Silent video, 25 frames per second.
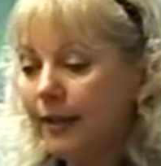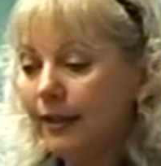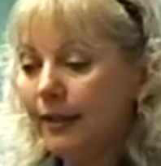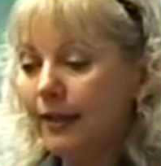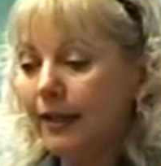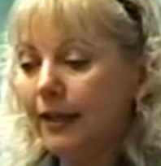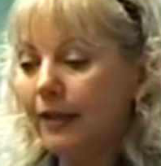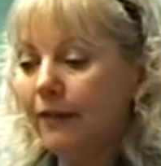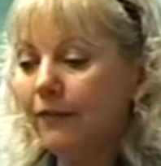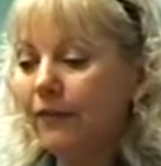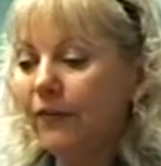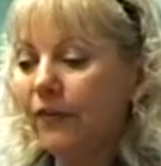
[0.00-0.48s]

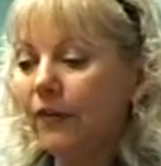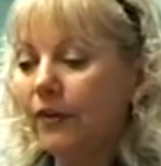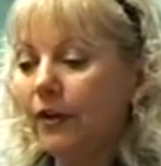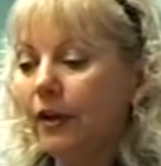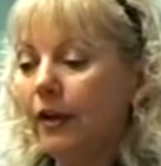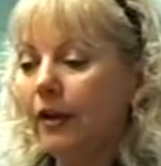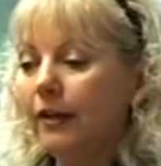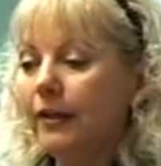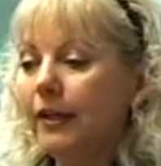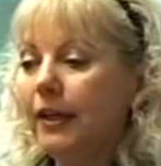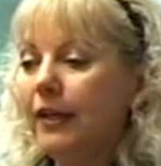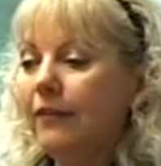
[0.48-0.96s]
leaves an
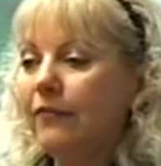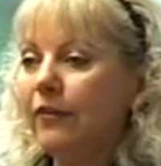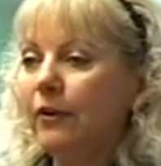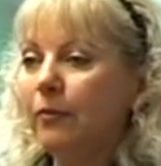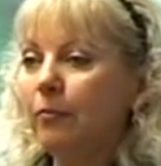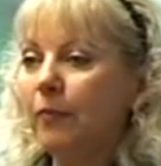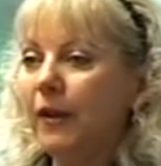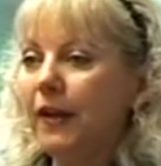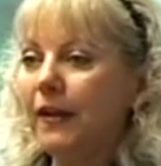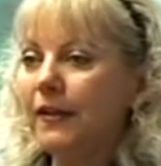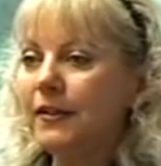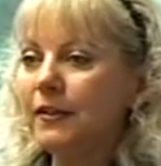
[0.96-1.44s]

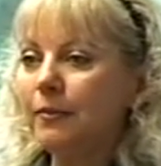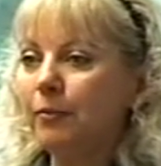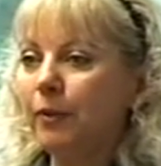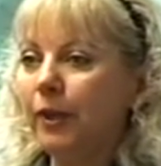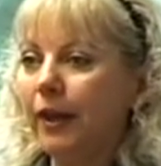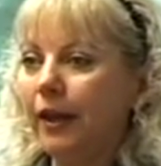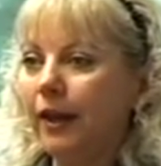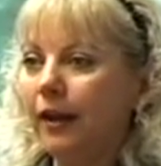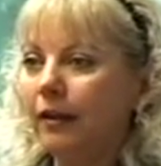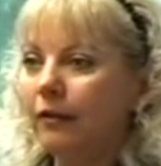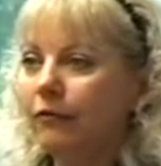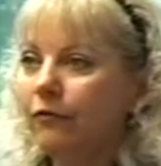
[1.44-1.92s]
uneven base
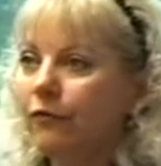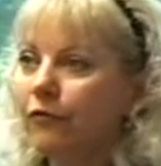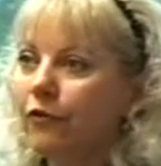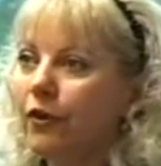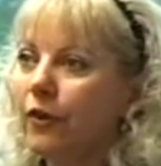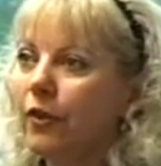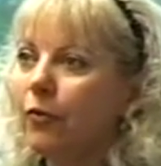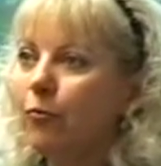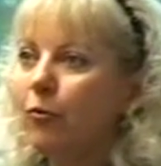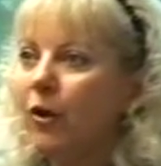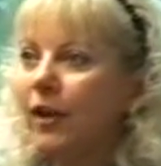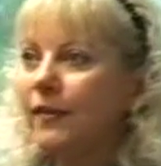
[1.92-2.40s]
plane
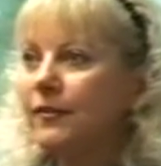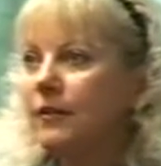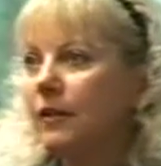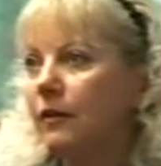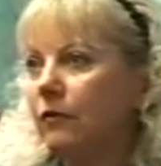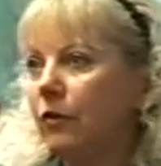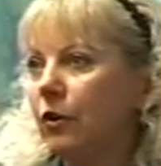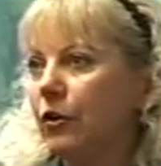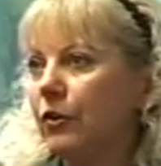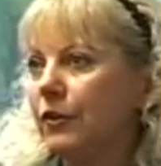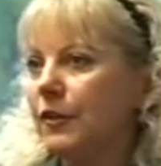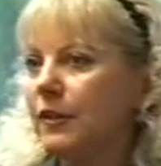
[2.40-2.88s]
for the rest
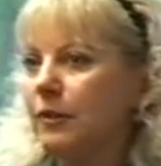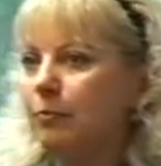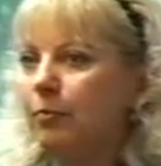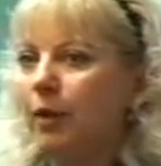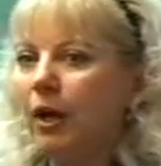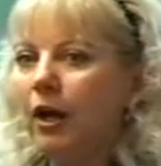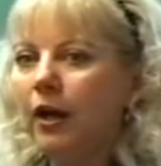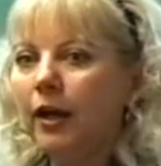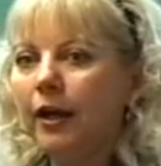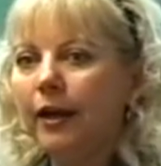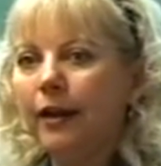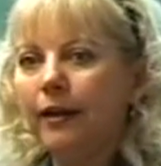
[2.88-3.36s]
of your
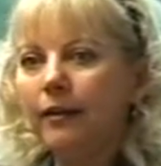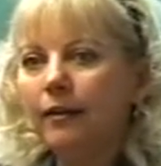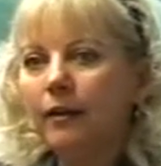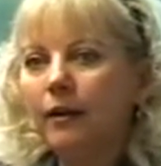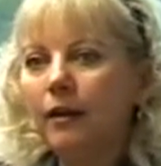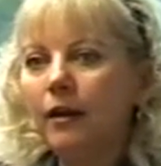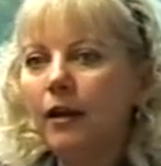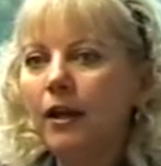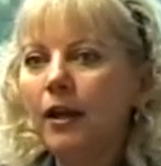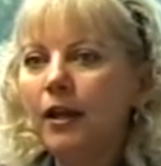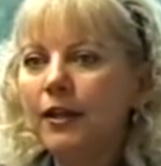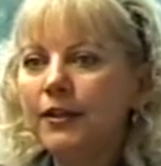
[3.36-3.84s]
spine
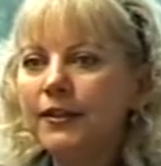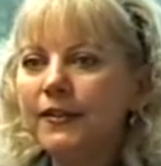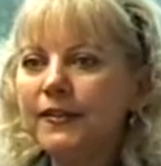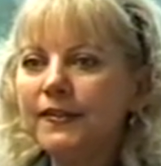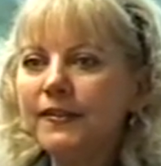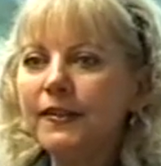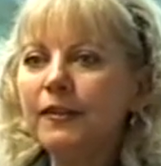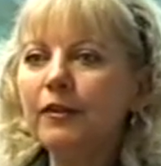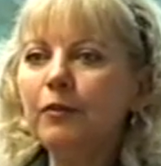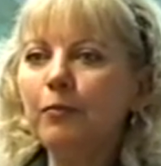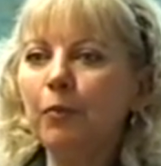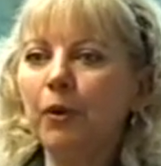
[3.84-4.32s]
to
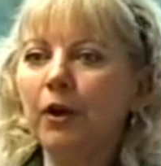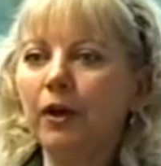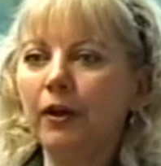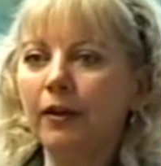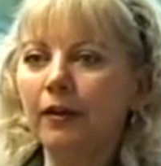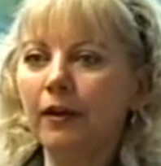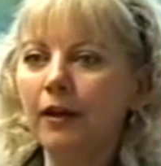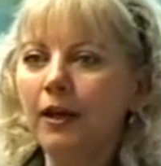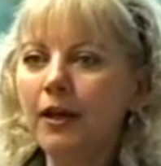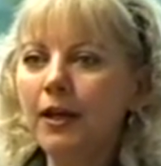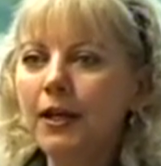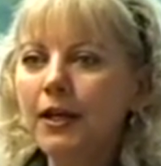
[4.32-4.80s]
sit
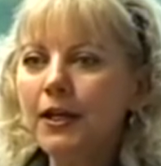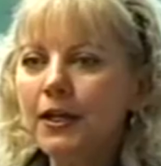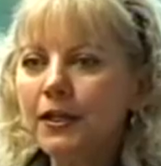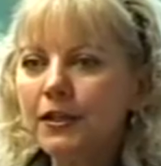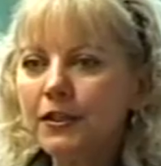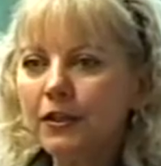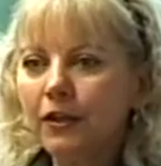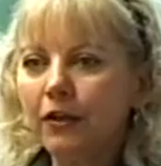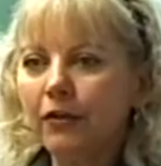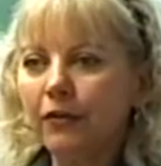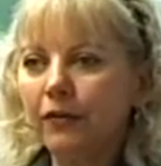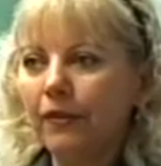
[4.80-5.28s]
upon.
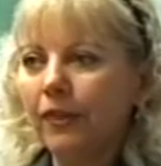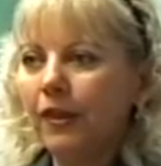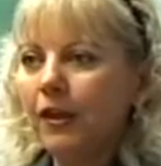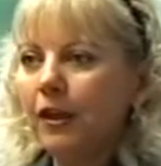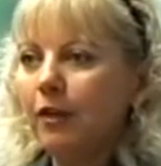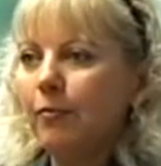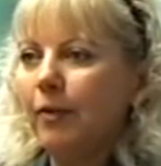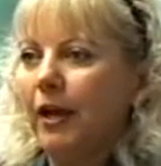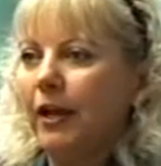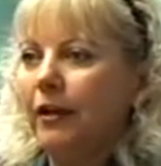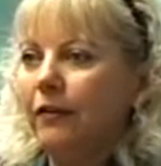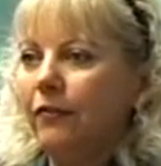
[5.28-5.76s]
So
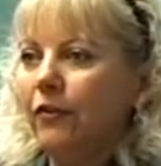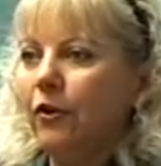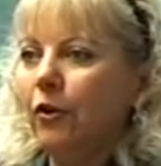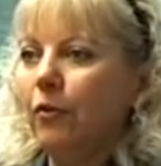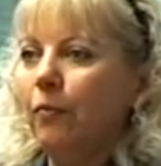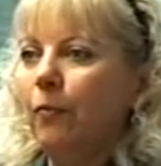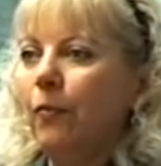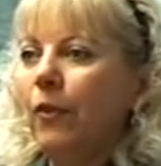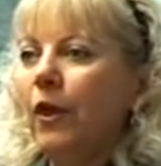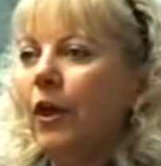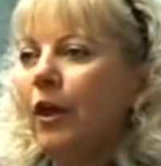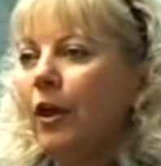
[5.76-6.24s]
think about it. If
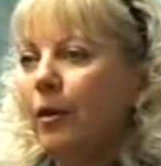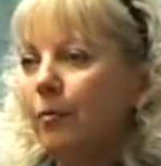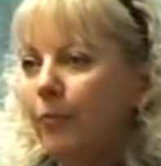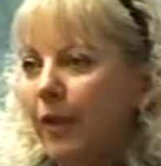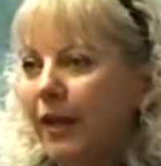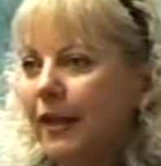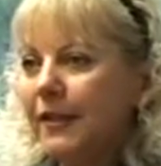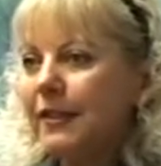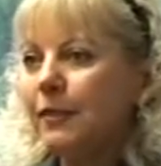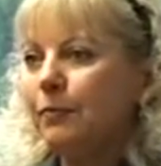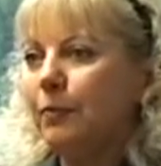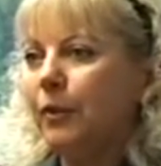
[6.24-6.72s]
your
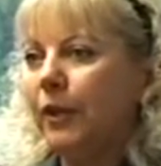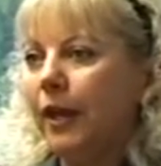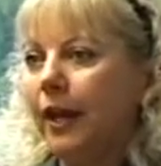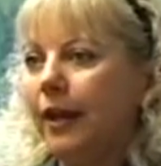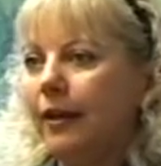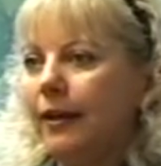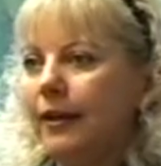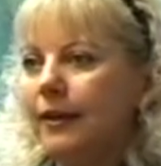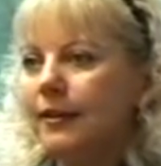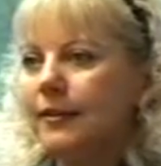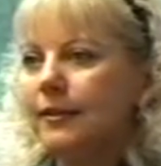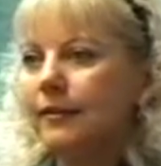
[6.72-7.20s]
base
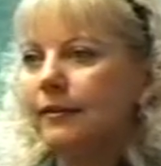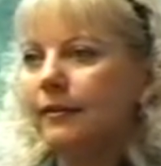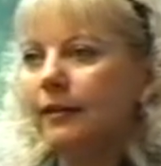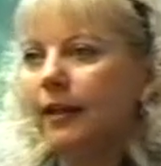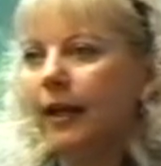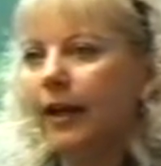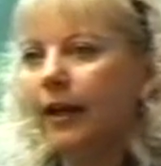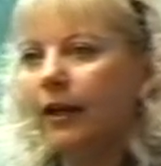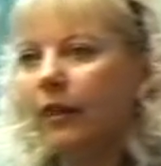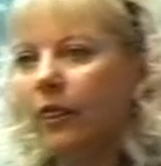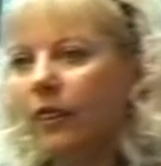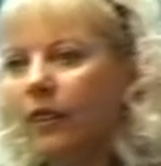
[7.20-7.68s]
plane is
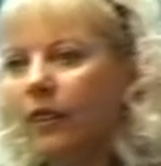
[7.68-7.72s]
like